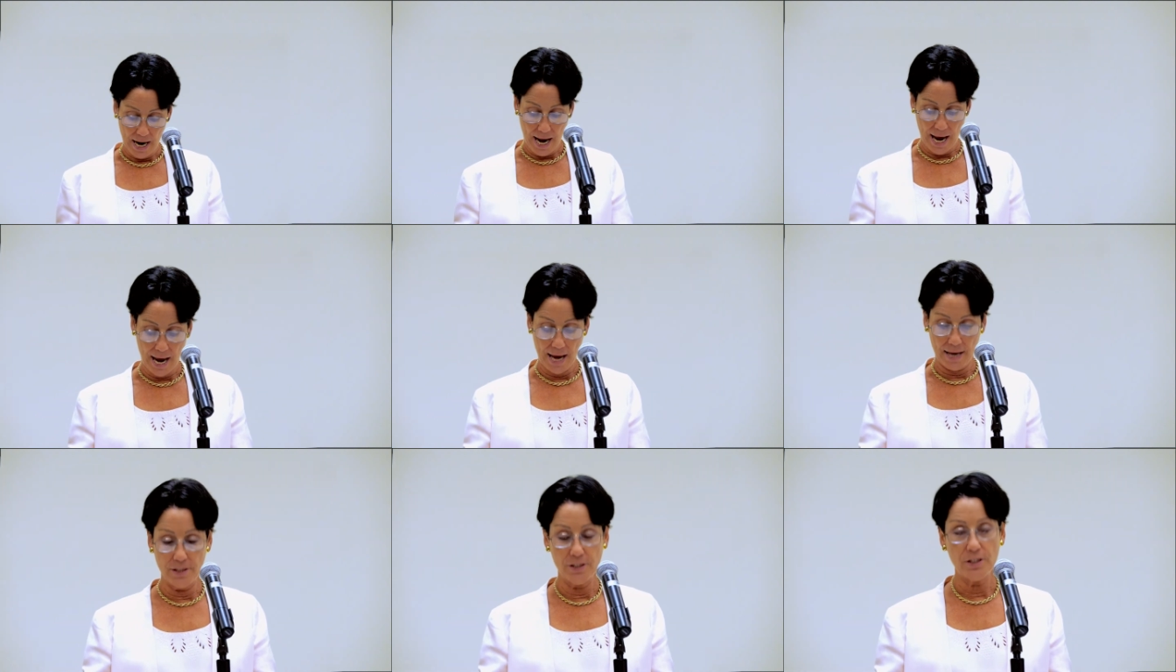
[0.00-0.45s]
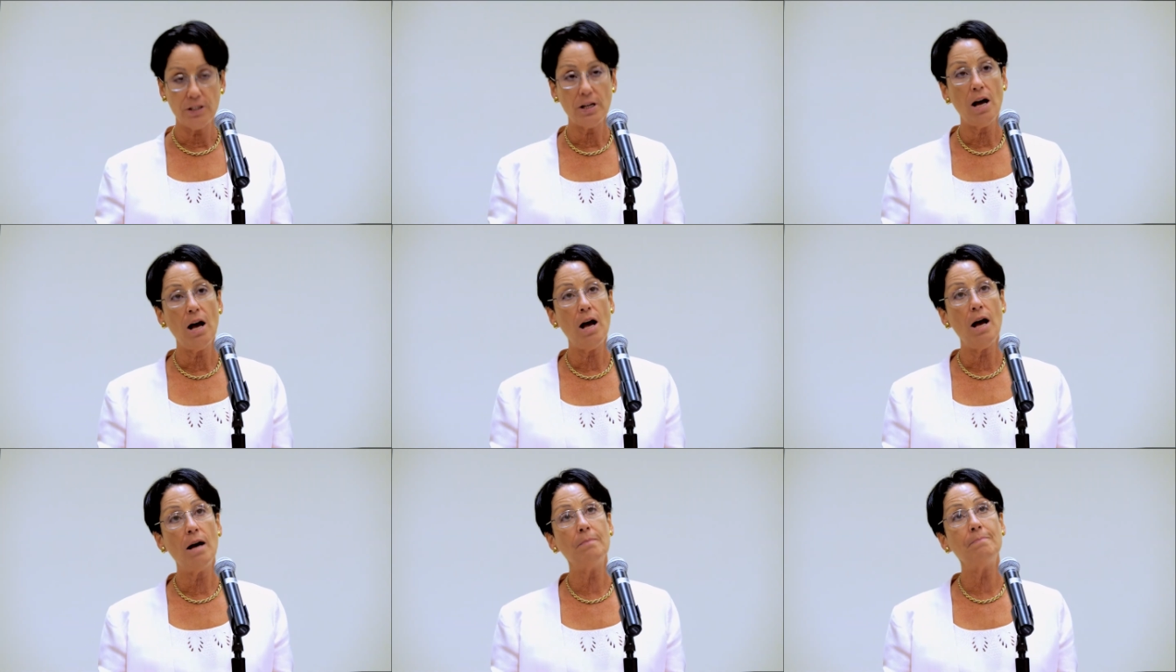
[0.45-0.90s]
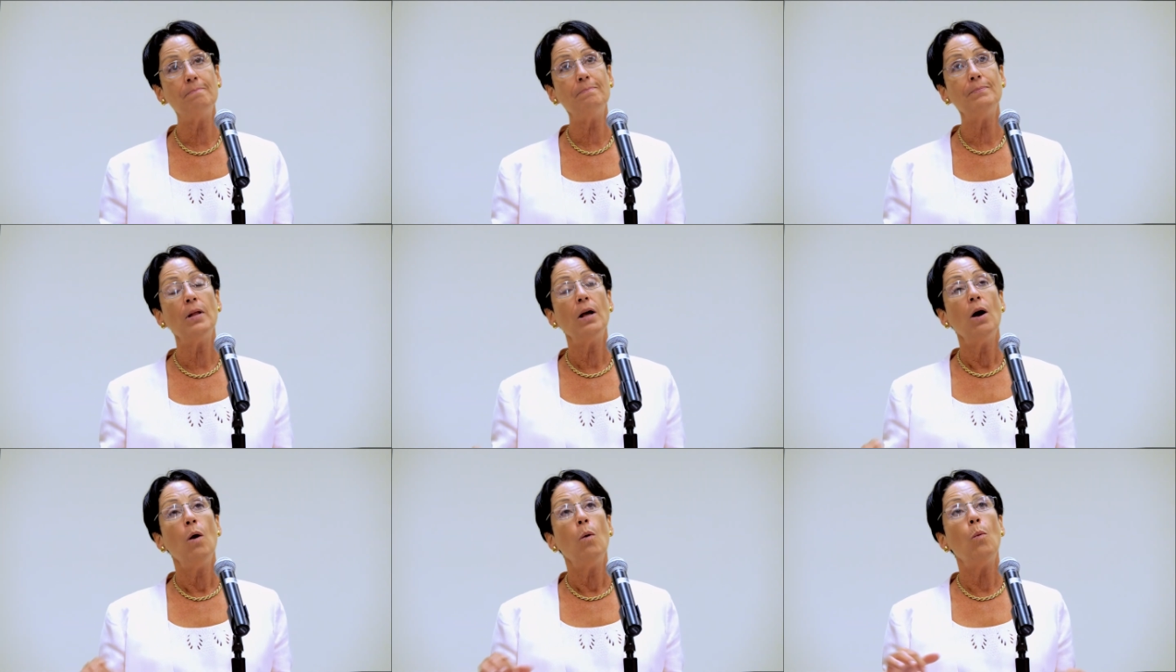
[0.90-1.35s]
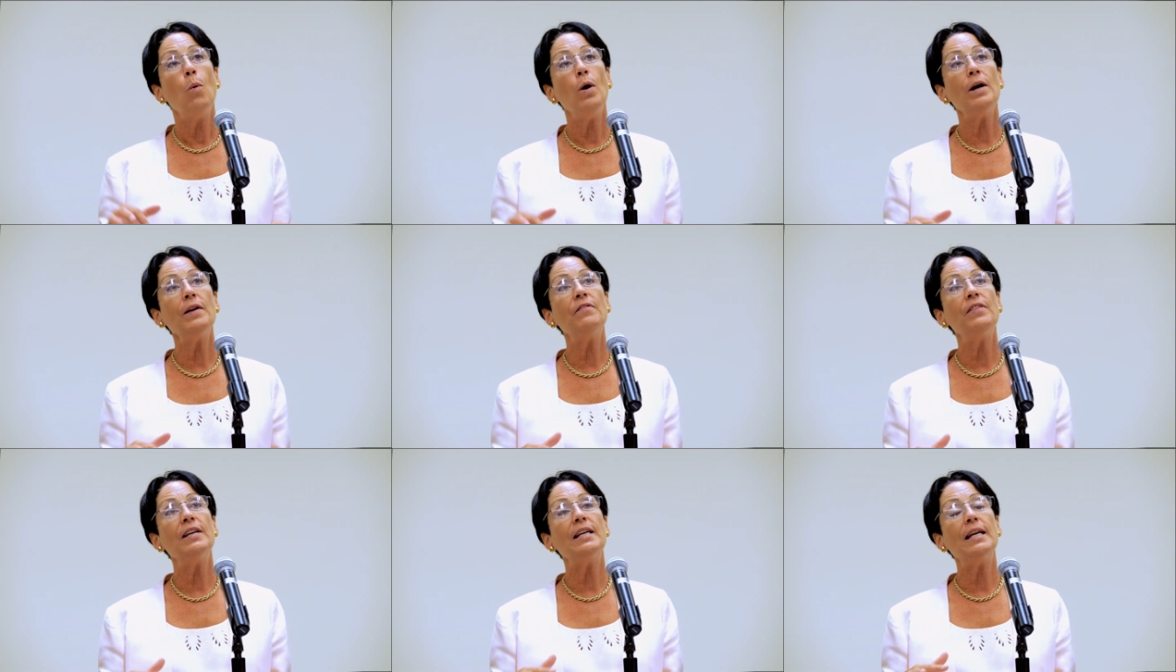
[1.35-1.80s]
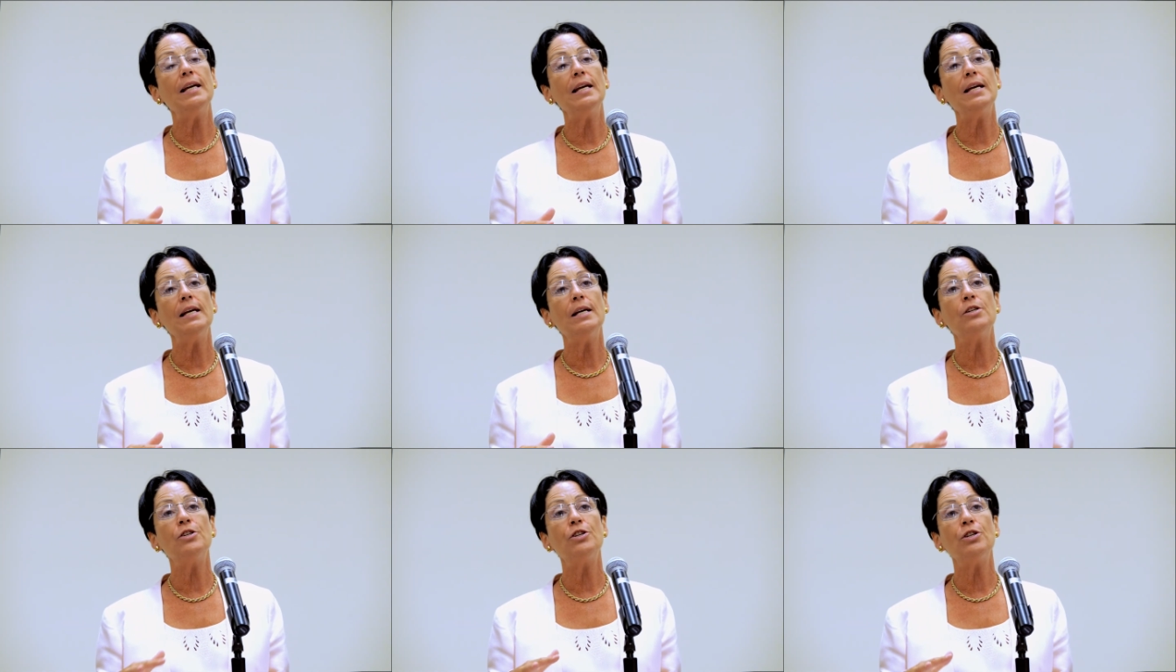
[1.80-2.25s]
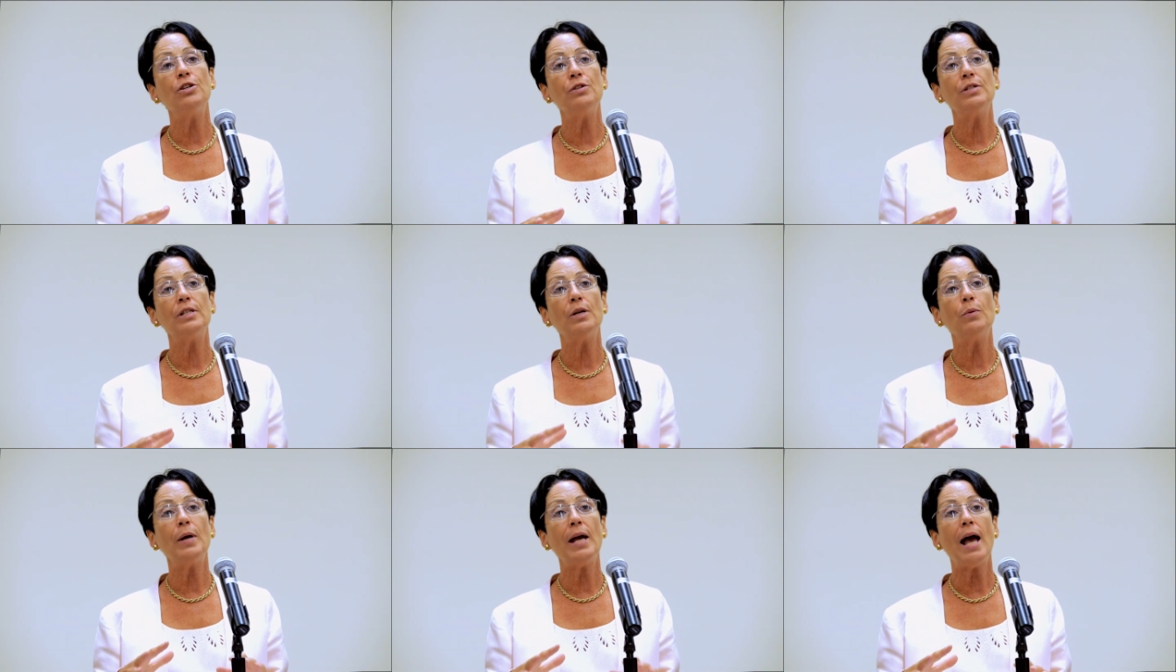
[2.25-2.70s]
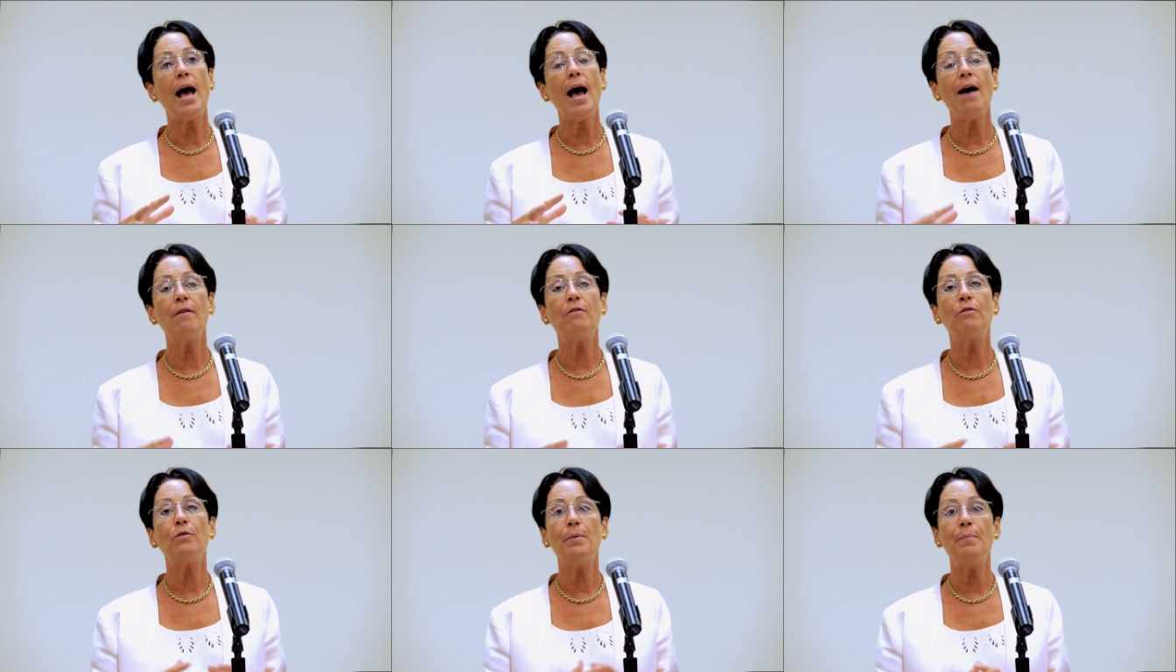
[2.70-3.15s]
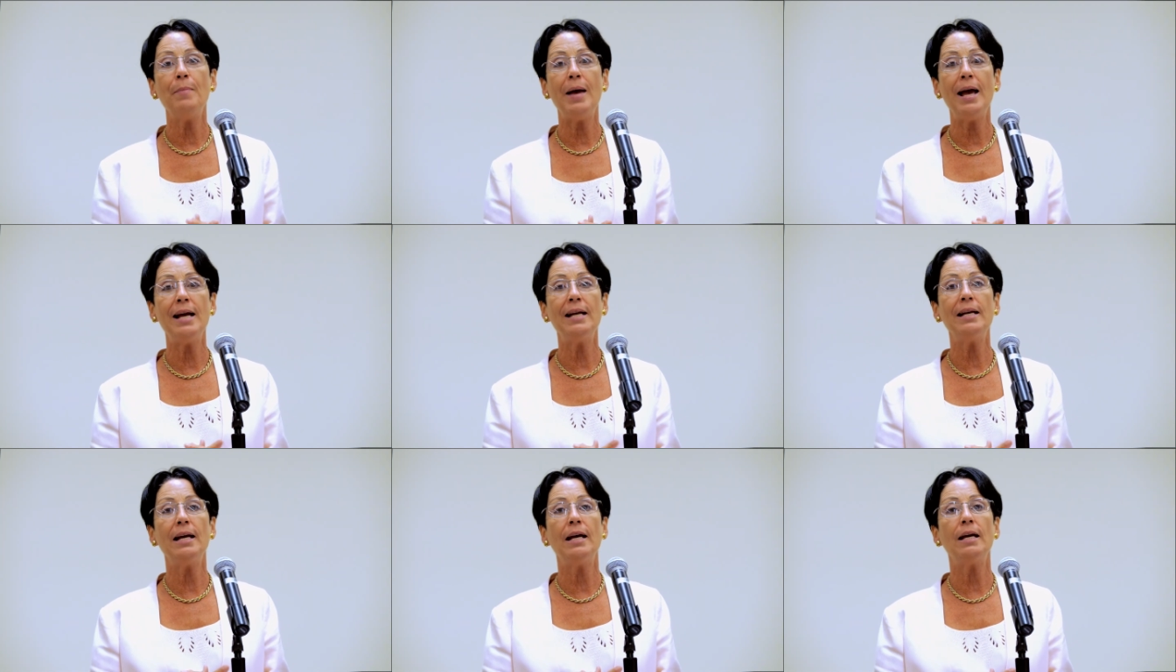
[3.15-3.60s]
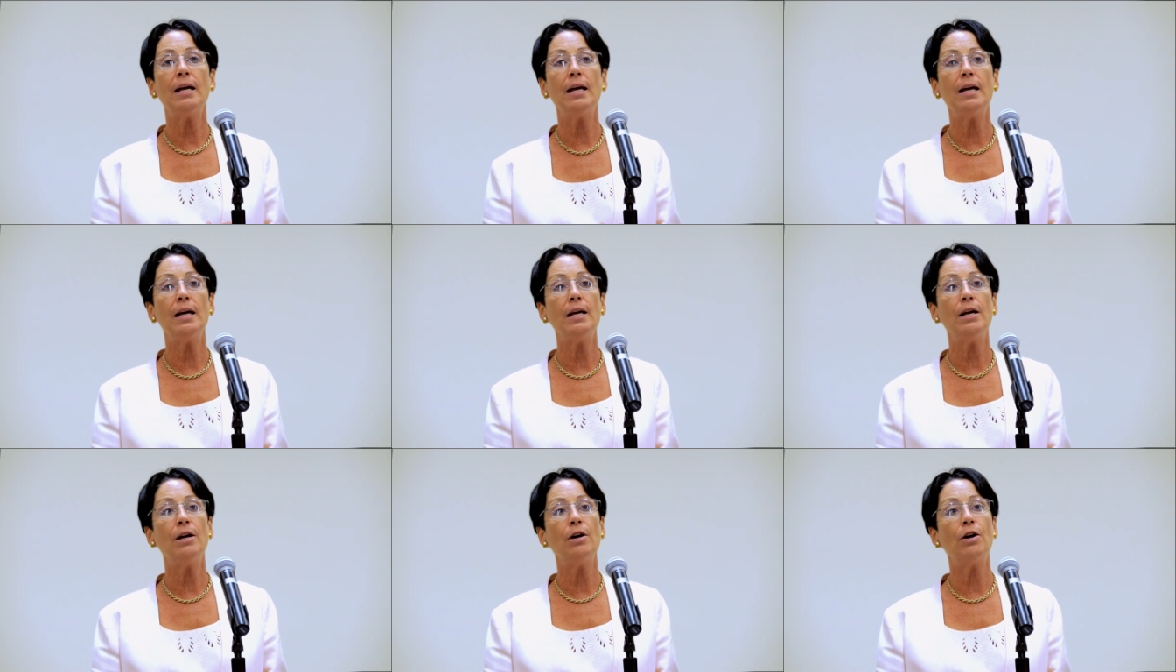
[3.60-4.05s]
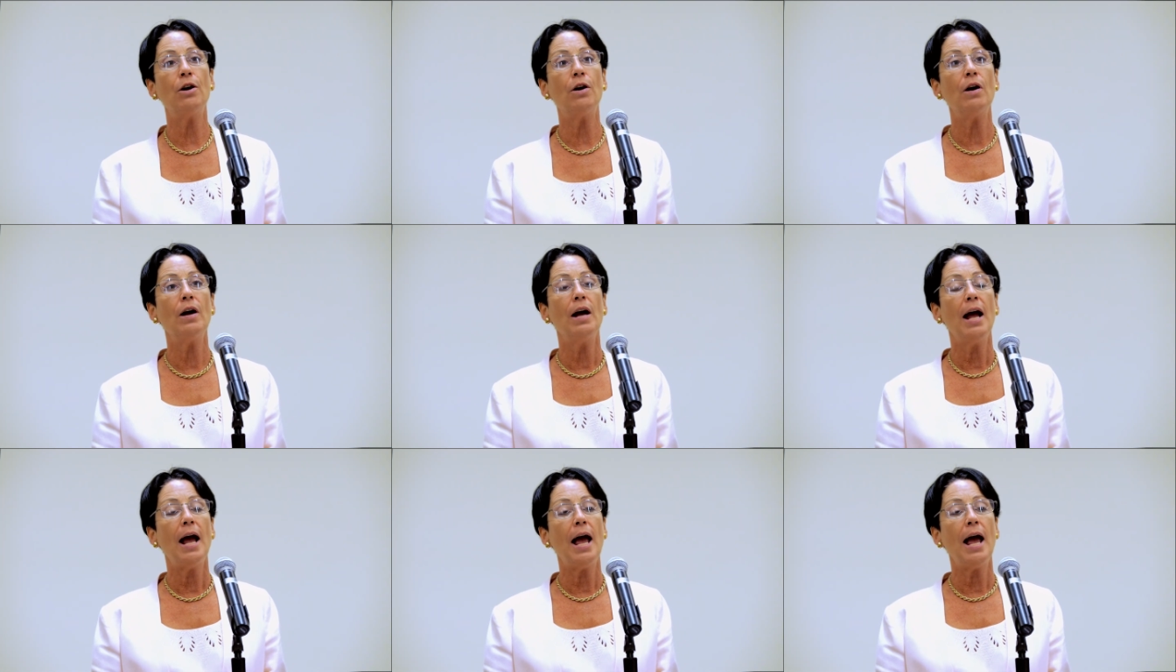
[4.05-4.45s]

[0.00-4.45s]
And one of the key issues that we have remaining here,